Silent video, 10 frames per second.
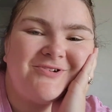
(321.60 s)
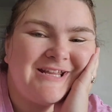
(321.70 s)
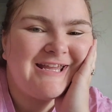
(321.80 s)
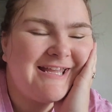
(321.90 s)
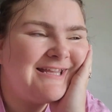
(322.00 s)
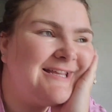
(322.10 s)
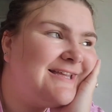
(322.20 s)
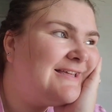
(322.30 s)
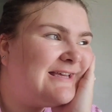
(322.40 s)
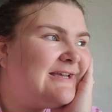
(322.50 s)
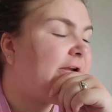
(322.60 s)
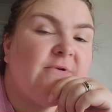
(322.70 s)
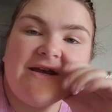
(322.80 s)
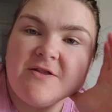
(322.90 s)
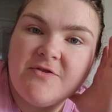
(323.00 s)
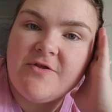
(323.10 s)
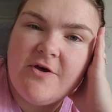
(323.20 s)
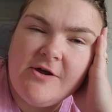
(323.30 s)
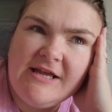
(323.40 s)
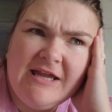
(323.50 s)
morning! I read
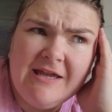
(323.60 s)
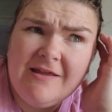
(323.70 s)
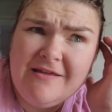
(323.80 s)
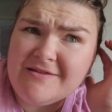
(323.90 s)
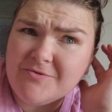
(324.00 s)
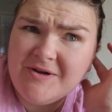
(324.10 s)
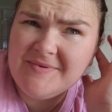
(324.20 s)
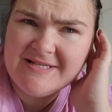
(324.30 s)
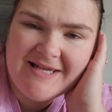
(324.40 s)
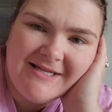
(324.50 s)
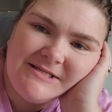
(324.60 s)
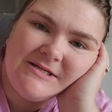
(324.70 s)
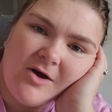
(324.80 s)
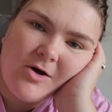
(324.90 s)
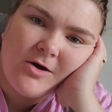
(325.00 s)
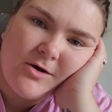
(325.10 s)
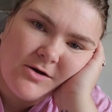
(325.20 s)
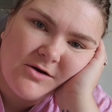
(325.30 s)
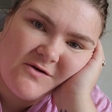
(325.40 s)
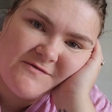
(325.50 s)
33%
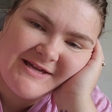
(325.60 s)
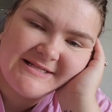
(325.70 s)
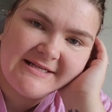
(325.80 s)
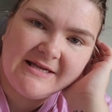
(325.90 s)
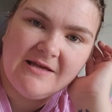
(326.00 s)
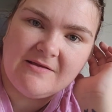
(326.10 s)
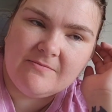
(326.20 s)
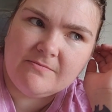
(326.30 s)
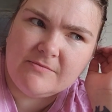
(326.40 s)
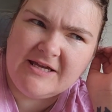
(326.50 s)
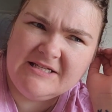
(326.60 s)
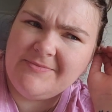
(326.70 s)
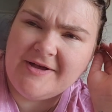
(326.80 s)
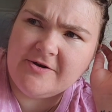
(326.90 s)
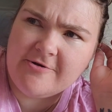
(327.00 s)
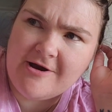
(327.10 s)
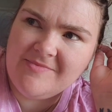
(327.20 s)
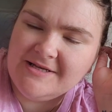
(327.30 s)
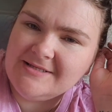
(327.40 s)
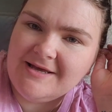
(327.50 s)
of Kissed by the
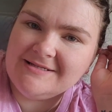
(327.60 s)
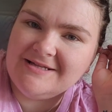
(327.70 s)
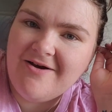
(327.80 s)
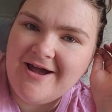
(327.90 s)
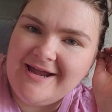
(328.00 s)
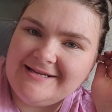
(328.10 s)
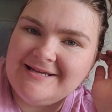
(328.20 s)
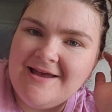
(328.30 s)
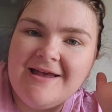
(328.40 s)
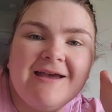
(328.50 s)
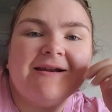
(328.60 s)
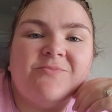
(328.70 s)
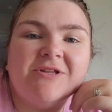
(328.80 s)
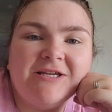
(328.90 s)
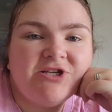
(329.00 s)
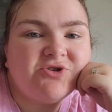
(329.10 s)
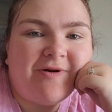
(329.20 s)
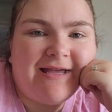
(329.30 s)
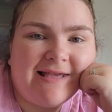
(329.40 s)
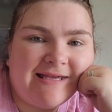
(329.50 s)
Krampus last night. I'm really
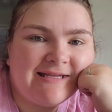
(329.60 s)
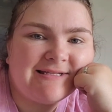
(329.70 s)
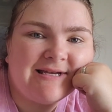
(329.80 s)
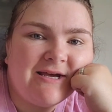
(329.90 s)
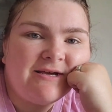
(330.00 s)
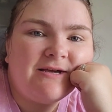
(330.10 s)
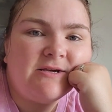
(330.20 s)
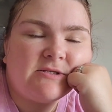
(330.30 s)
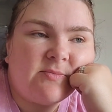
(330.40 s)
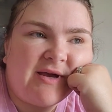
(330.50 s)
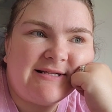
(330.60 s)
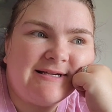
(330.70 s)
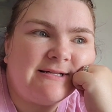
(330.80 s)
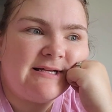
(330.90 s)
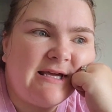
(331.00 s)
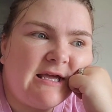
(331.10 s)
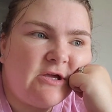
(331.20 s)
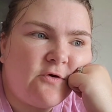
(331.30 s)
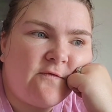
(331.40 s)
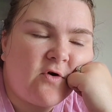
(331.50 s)
enjoying it. So basically
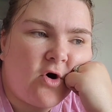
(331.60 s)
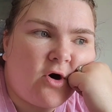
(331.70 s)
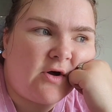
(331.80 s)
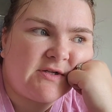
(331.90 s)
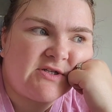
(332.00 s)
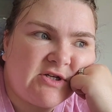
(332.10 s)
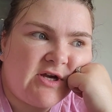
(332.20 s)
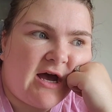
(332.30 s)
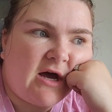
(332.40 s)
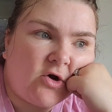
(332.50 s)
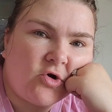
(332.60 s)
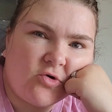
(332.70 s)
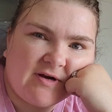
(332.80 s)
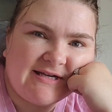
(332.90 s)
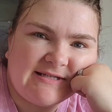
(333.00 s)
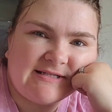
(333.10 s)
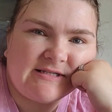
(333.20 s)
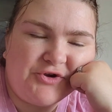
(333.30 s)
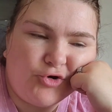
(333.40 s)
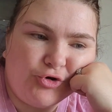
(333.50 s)
you've got
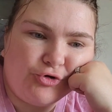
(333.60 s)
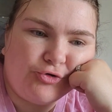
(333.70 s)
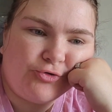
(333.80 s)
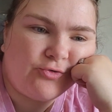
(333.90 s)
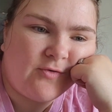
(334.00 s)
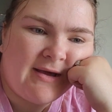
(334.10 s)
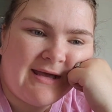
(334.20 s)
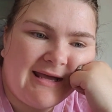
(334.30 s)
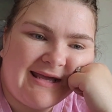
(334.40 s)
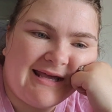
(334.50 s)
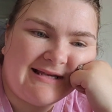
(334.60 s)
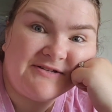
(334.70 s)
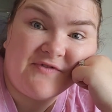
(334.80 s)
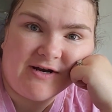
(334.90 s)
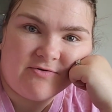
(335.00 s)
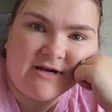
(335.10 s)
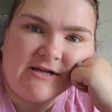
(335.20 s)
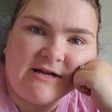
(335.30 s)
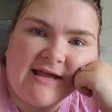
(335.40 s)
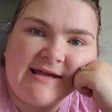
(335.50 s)
Chris, who he's a
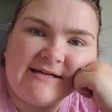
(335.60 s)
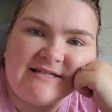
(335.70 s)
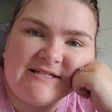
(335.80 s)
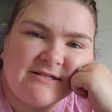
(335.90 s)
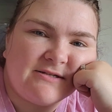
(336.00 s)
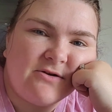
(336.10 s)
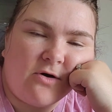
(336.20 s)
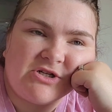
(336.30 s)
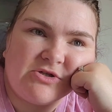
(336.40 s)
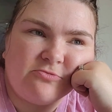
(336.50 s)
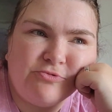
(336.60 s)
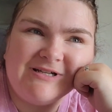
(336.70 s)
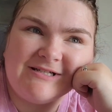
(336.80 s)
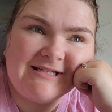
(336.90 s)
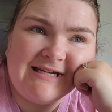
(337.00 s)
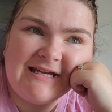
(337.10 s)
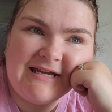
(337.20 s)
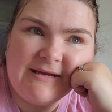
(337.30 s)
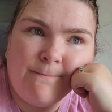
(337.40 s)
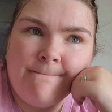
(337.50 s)
veteran and he's just not
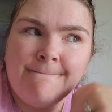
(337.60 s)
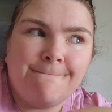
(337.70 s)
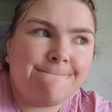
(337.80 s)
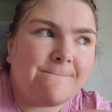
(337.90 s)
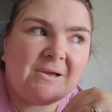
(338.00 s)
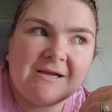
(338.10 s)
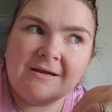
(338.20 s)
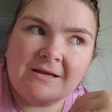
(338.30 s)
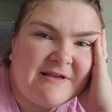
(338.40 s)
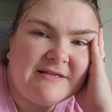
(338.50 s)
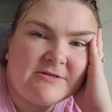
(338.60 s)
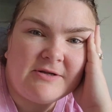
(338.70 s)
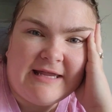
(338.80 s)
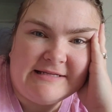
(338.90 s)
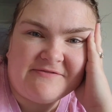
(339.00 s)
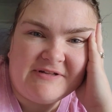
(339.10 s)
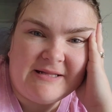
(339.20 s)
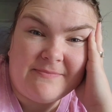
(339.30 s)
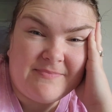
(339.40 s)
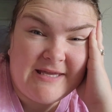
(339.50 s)
really I think he's got, yeah,
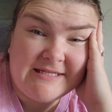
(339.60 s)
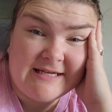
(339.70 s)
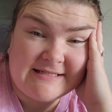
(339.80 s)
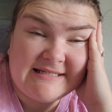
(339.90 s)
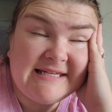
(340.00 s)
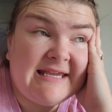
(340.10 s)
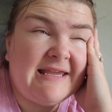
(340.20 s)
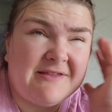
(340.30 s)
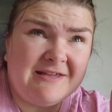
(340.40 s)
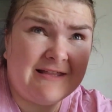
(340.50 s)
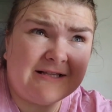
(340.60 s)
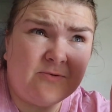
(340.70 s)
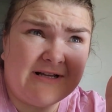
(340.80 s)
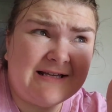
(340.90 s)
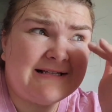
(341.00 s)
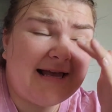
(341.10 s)
definitely like PTSD. I think that's what he